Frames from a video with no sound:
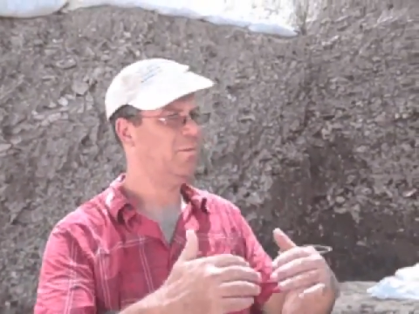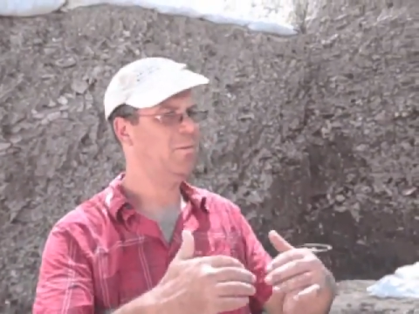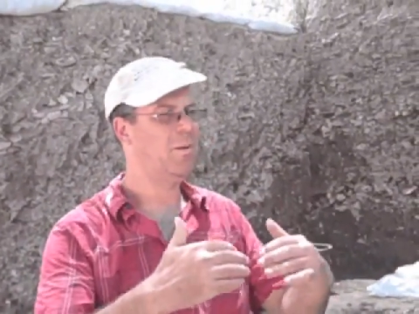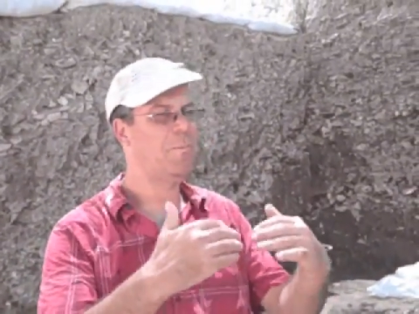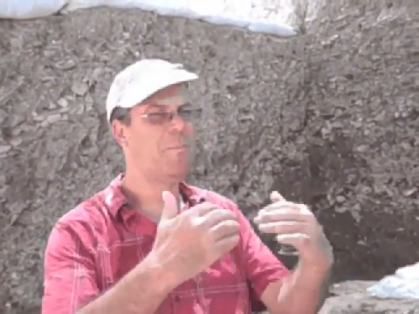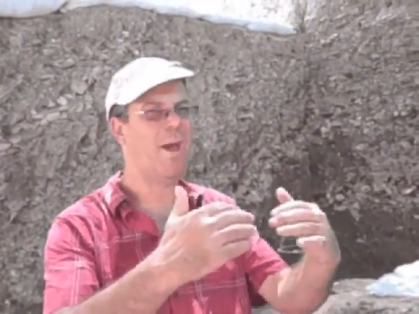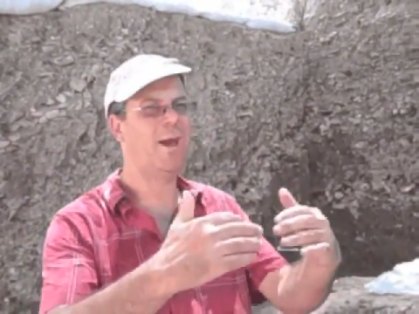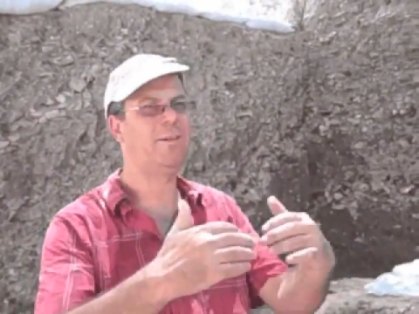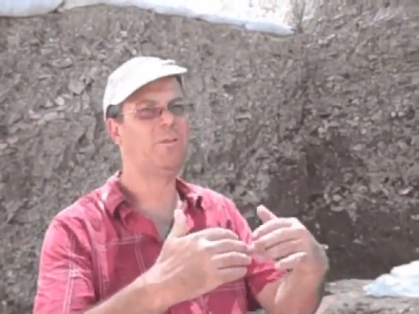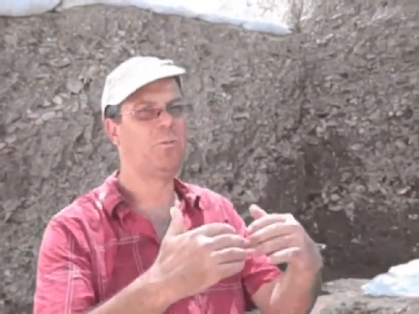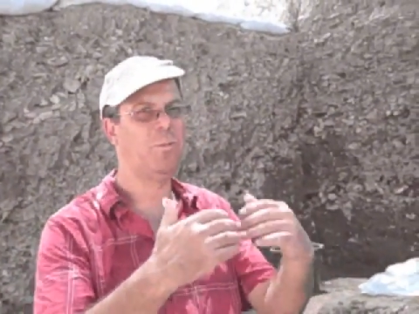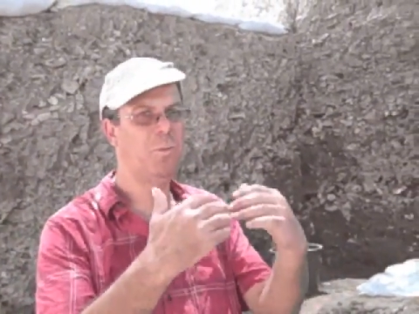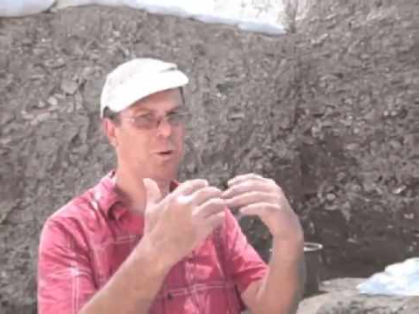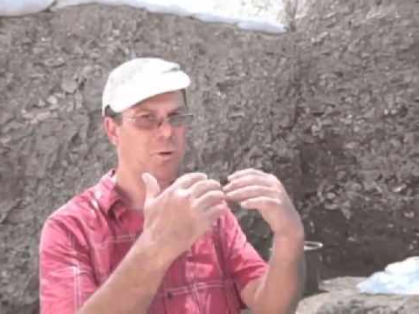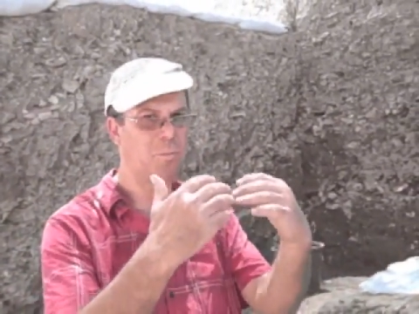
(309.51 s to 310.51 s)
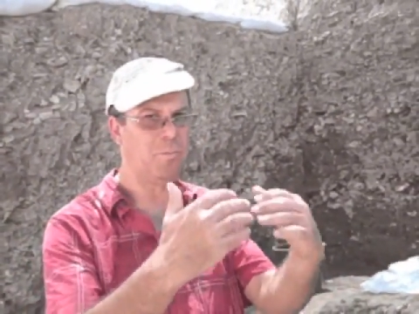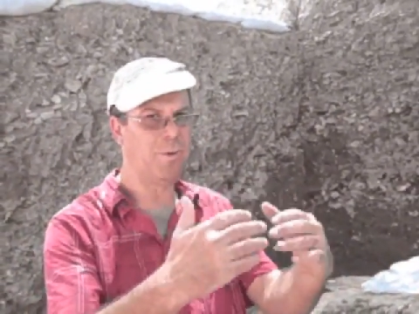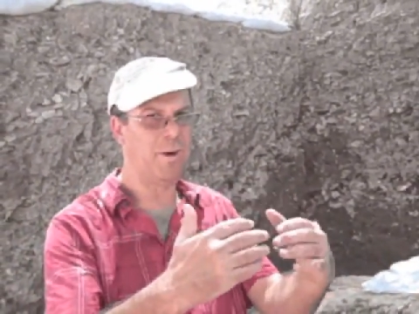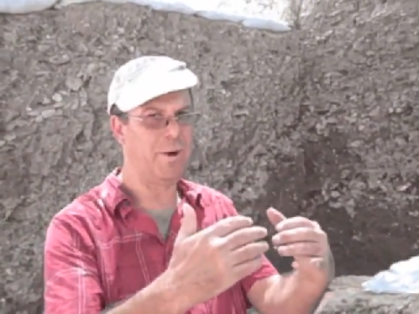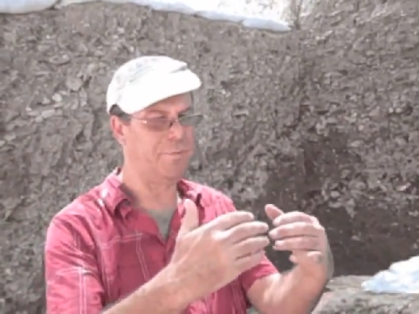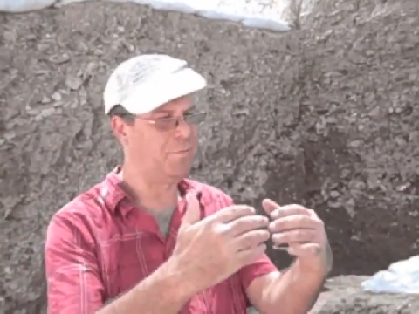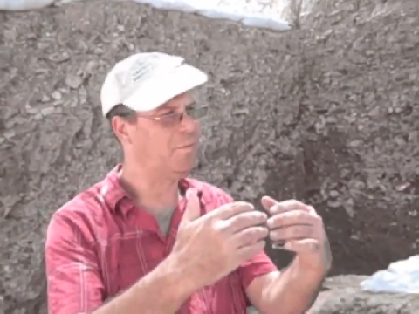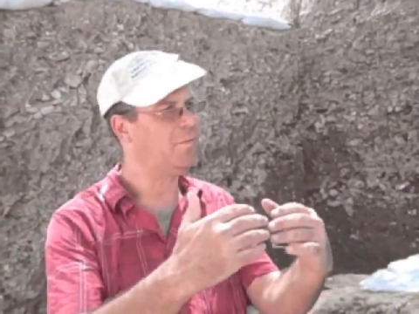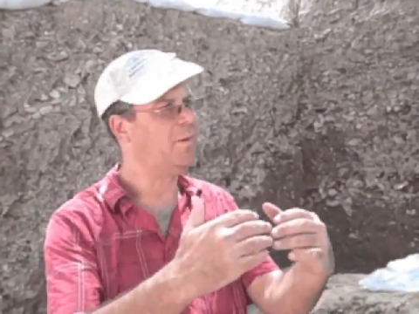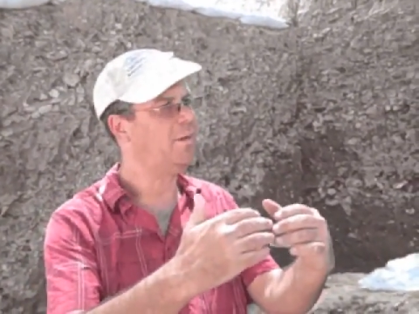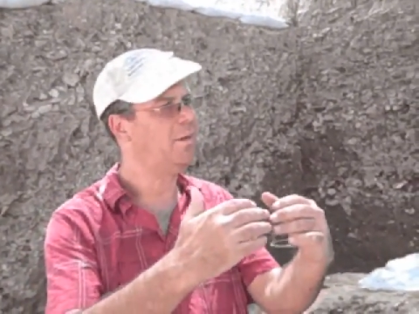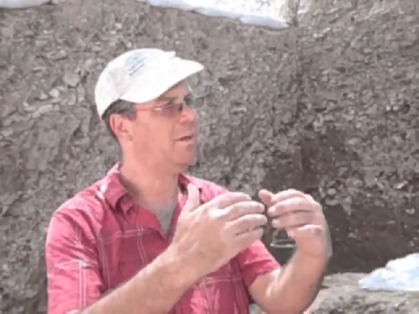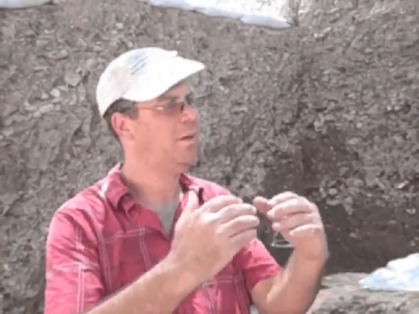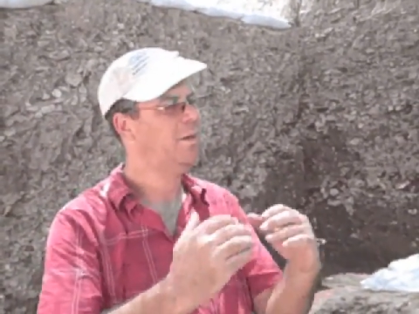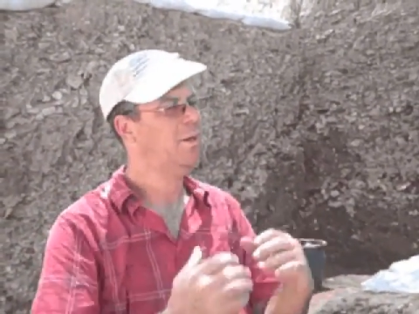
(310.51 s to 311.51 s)
the peg that we will compare everything
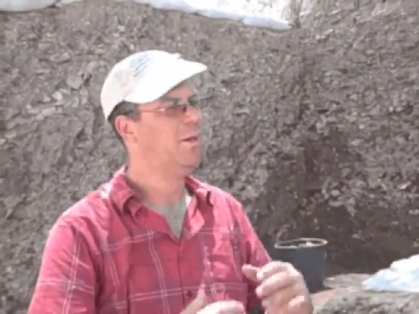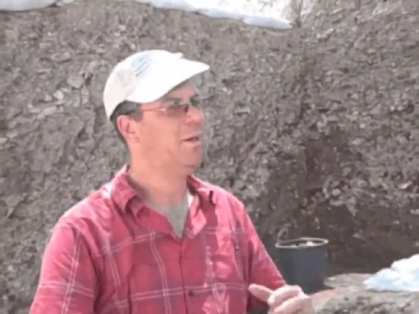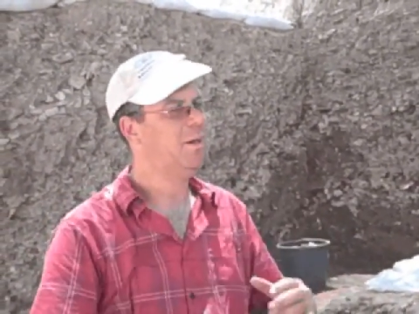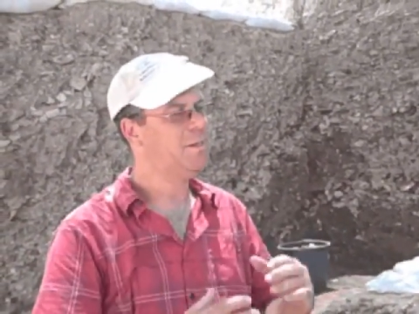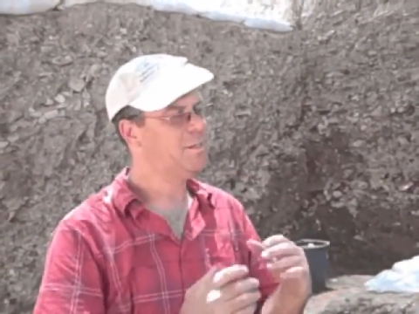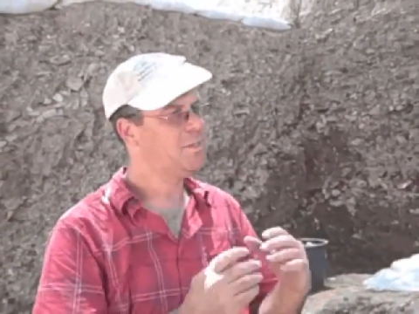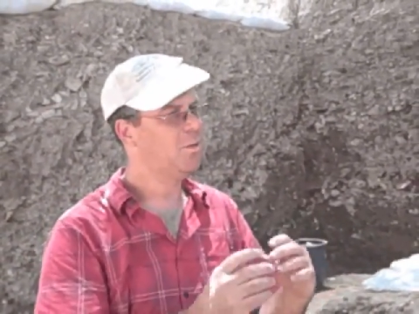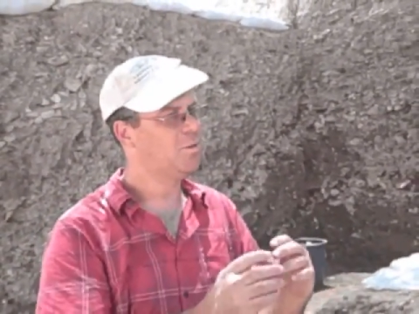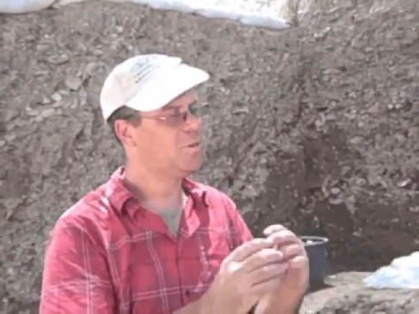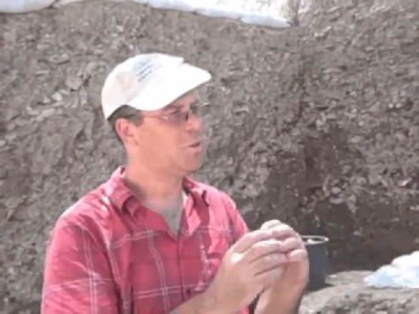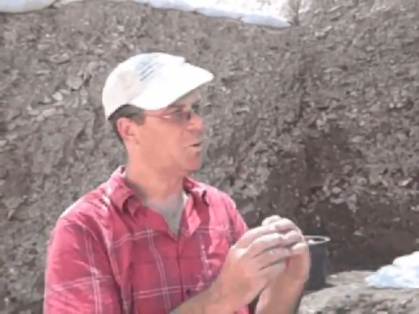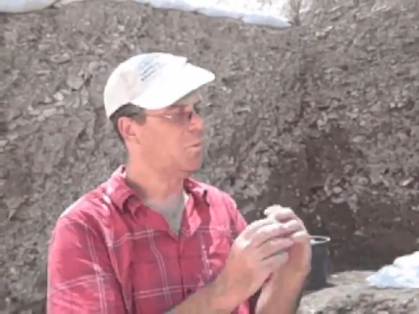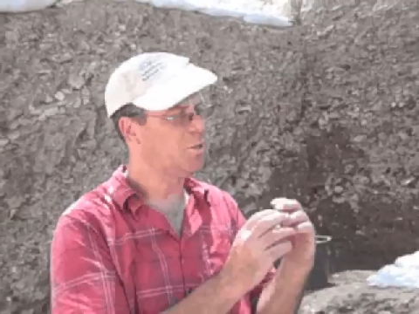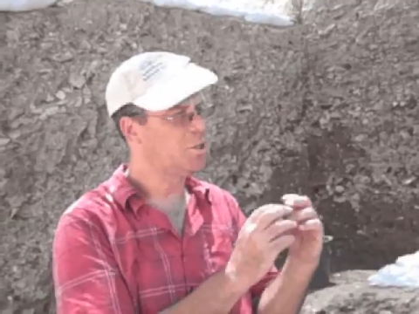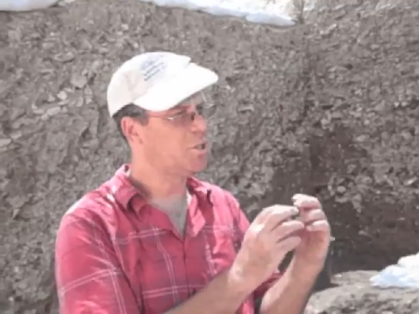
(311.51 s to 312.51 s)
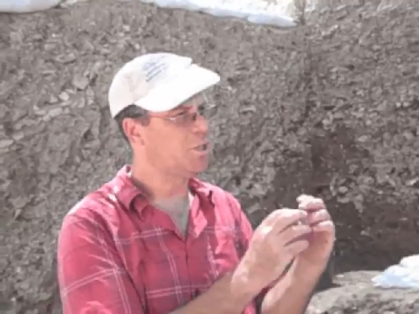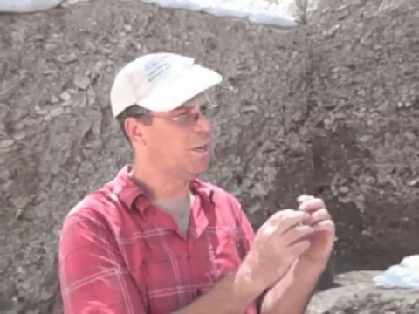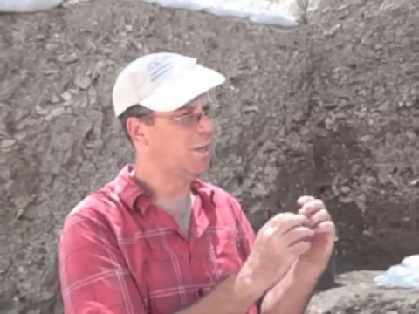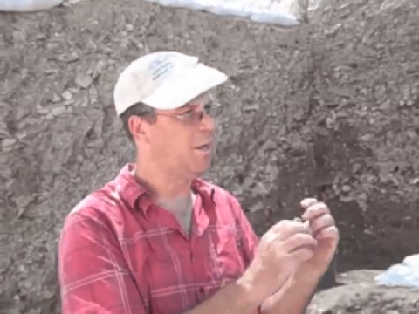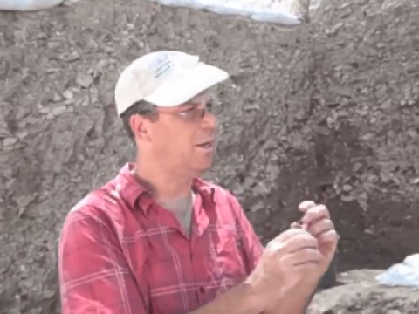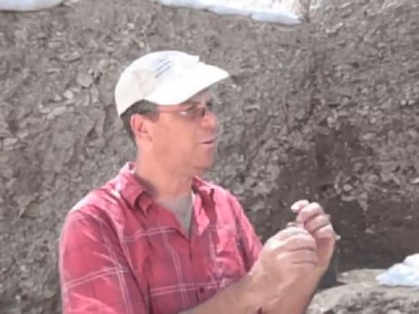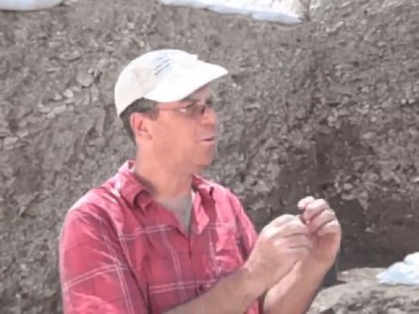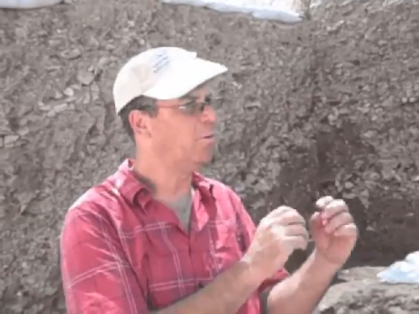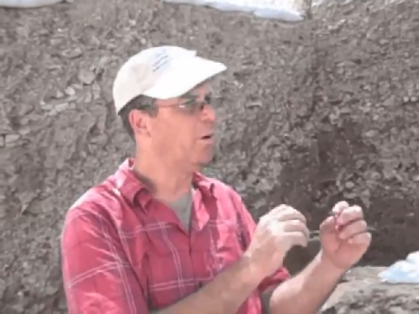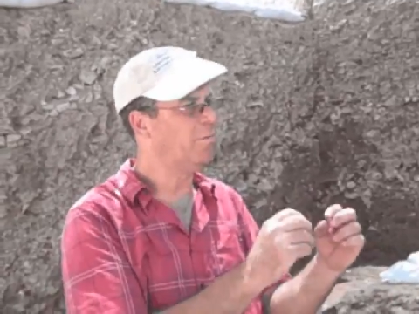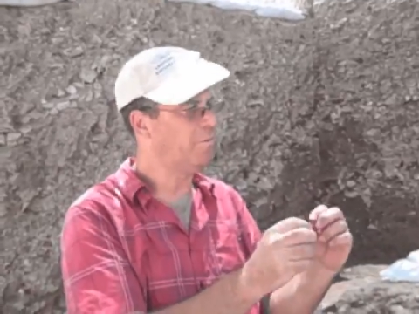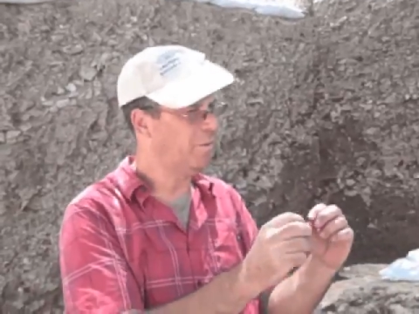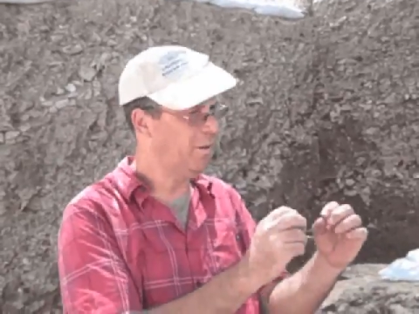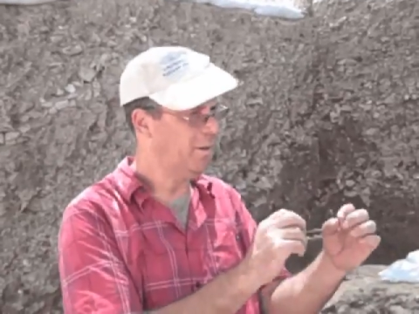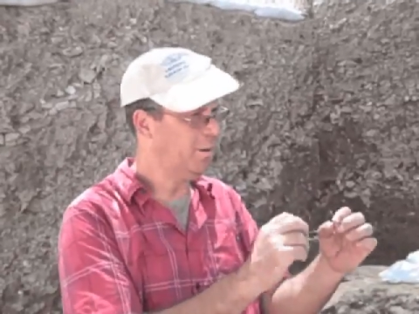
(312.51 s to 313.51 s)
is not so much
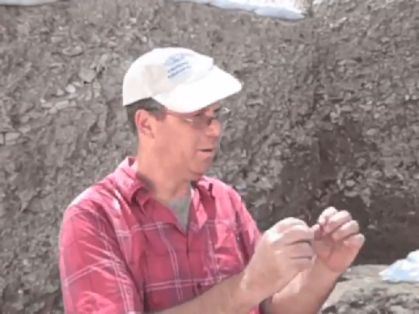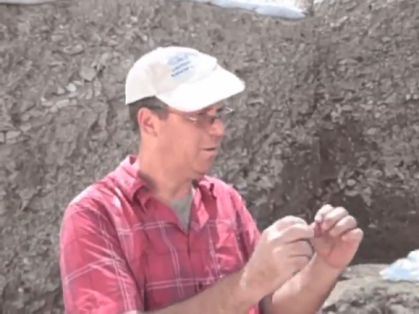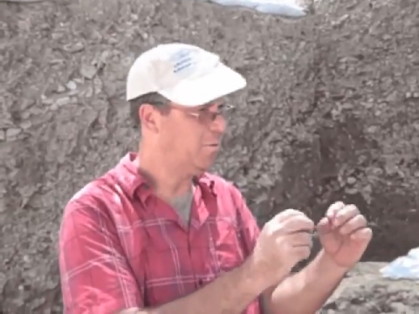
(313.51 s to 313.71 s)
ethnography,